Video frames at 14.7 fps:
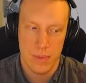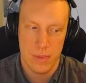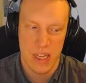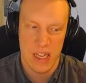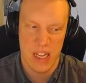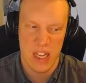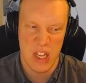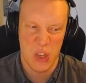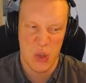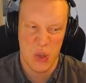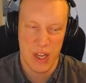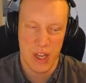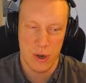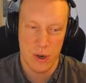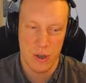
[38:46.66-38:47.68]
Ew,
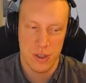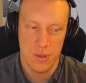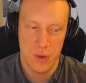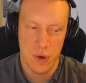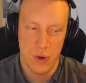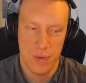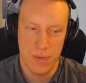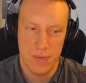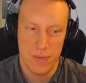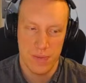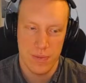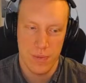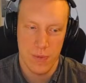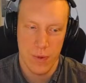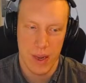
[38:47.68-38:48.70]
that hurts more.
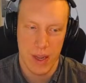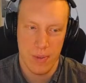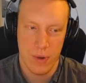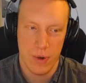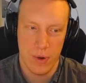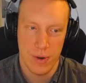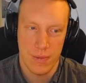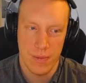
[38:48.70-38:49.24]
Way more.